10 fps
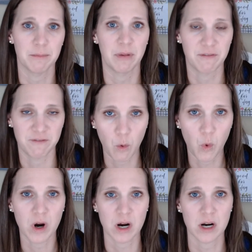
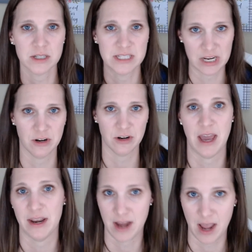before dinner
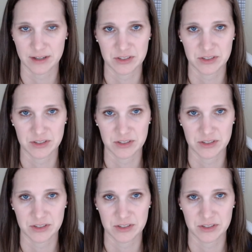that night.